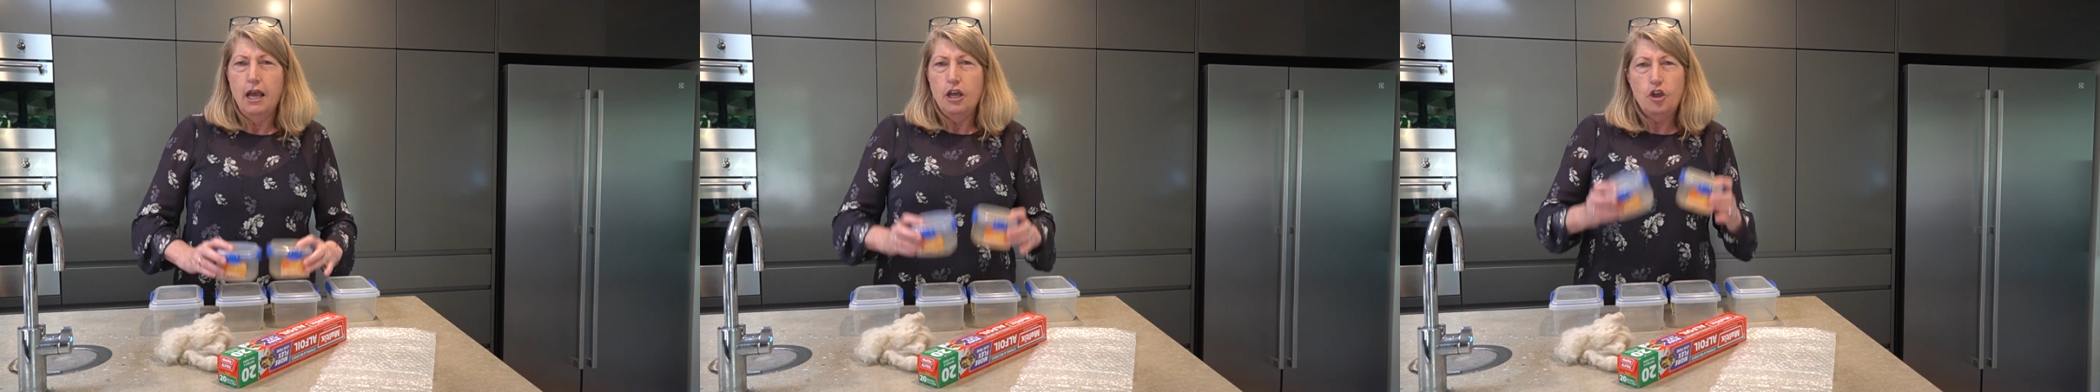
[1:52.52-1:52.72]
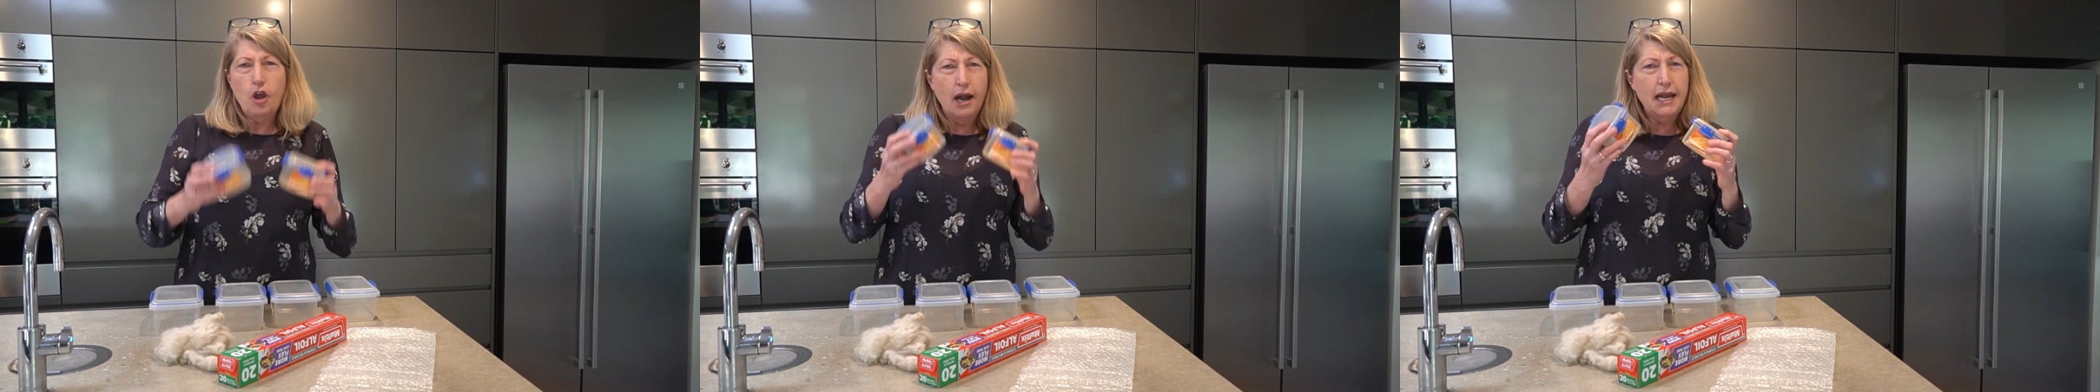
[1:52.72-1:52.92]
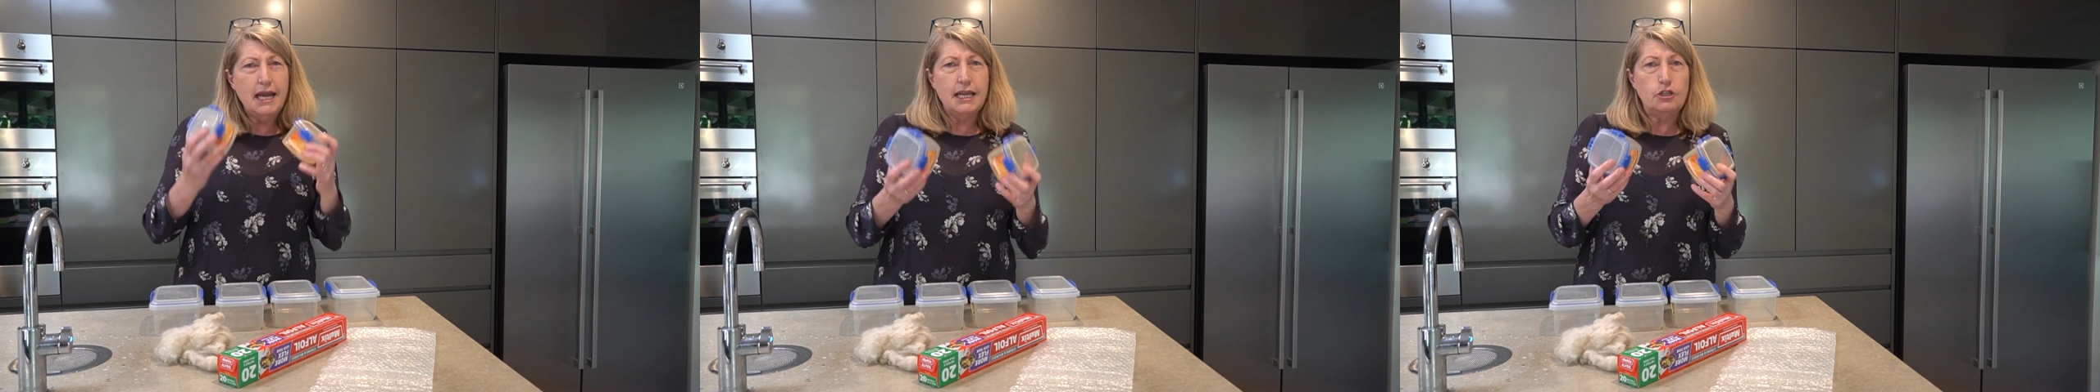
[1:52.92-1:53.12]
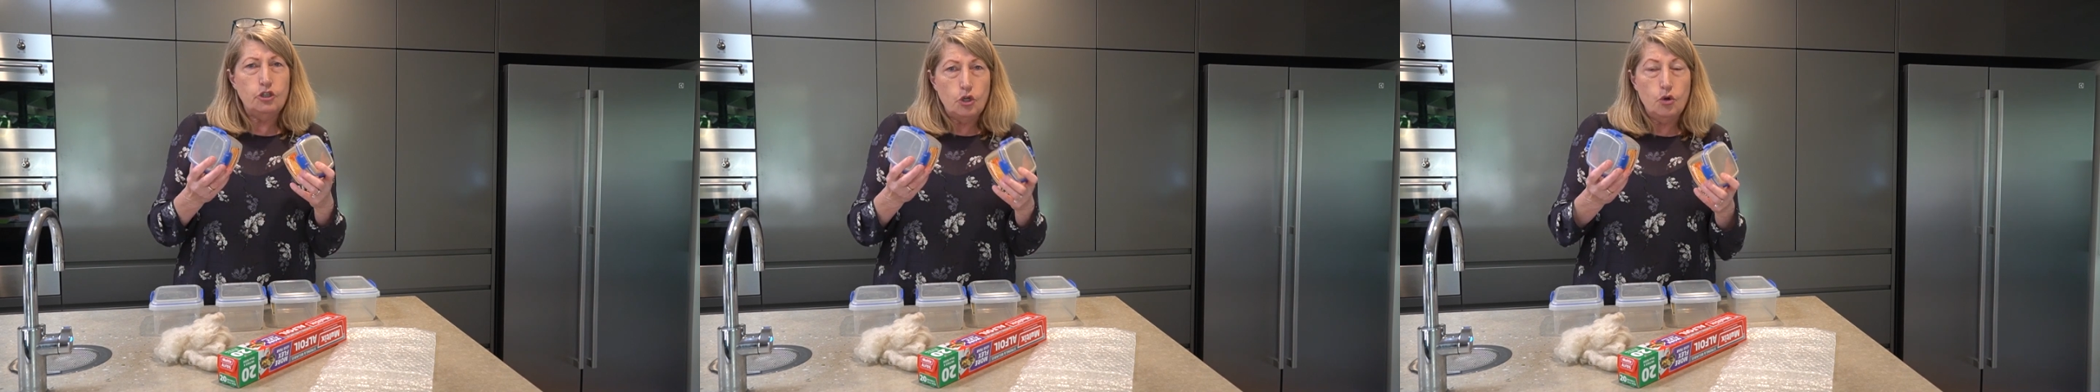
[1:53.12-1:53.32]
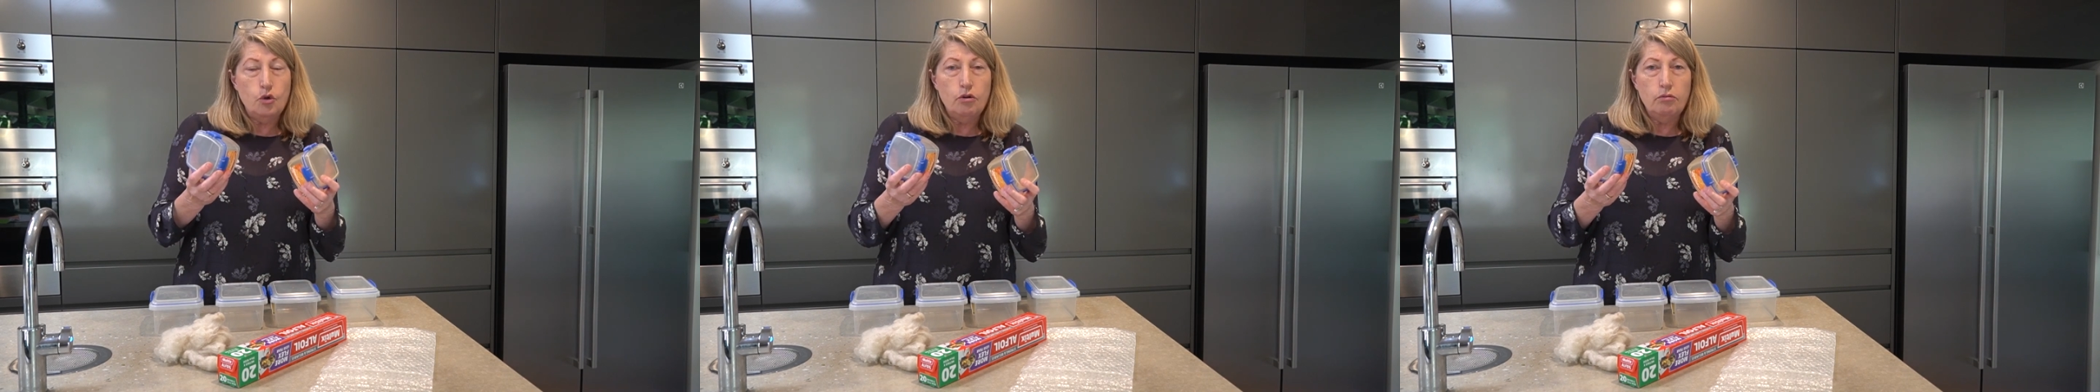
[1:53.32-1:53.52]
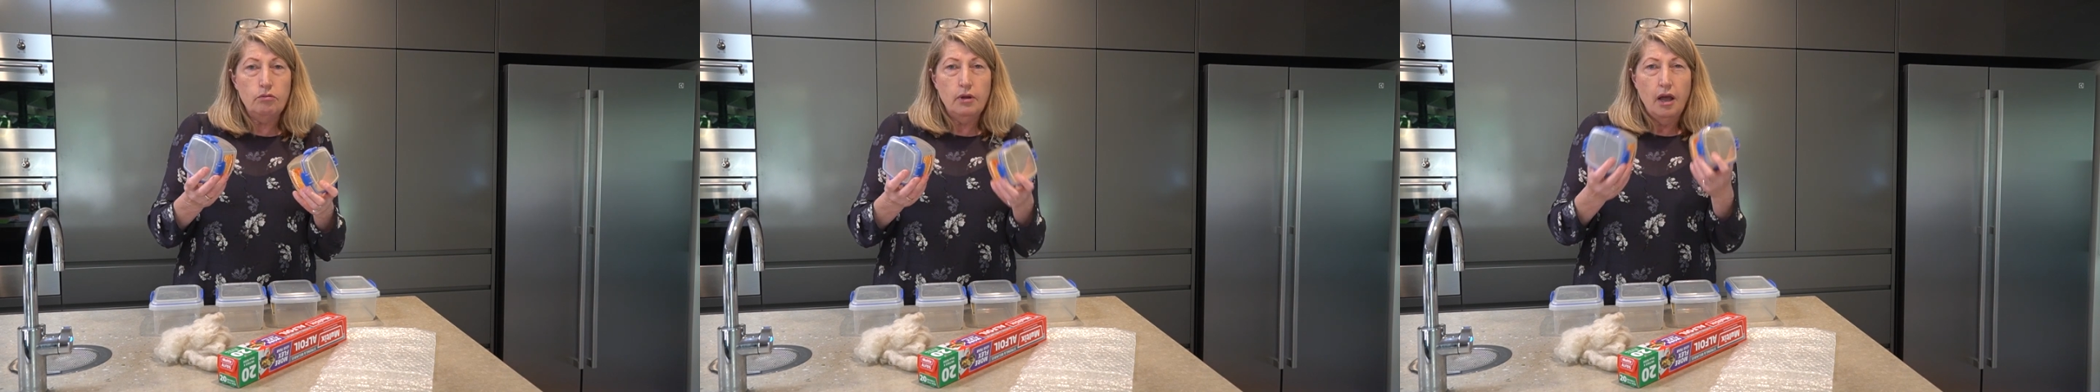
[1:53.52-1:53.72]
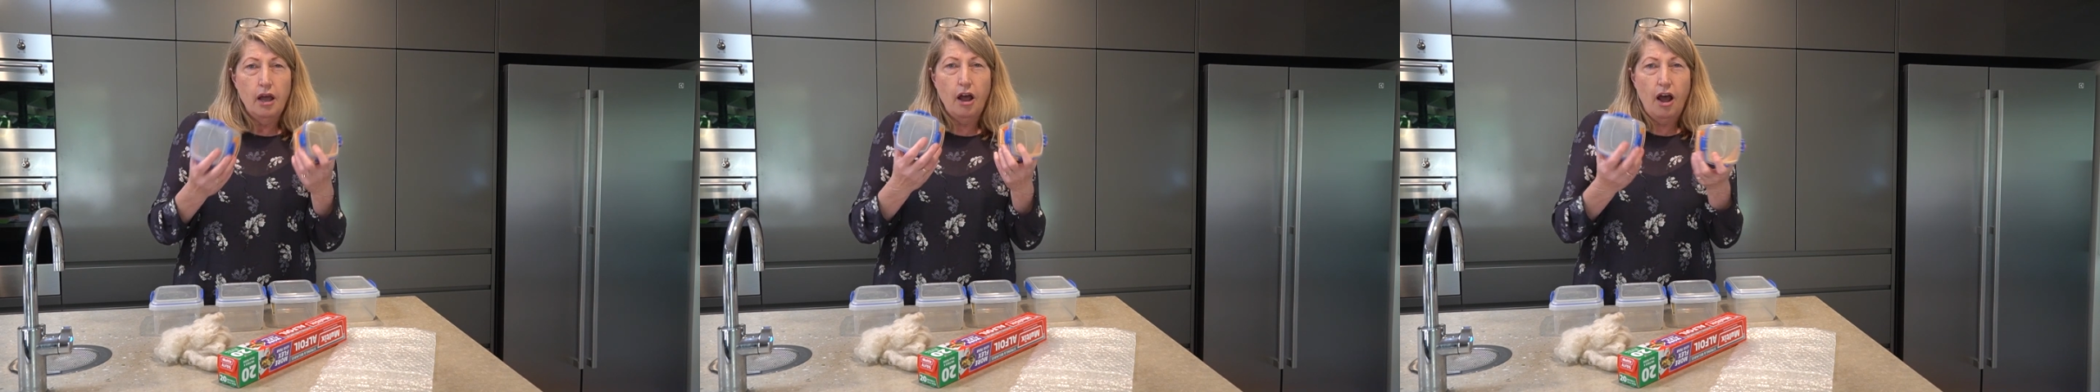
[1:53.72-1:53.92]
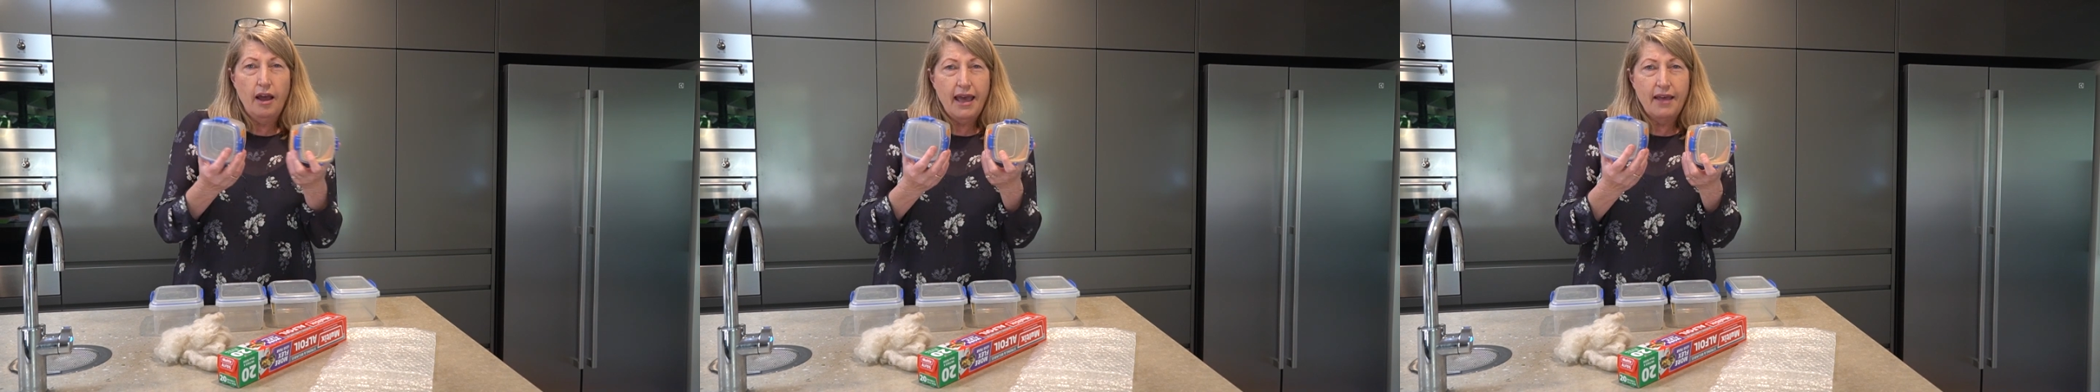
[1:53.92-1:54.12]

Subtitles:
You only need two. I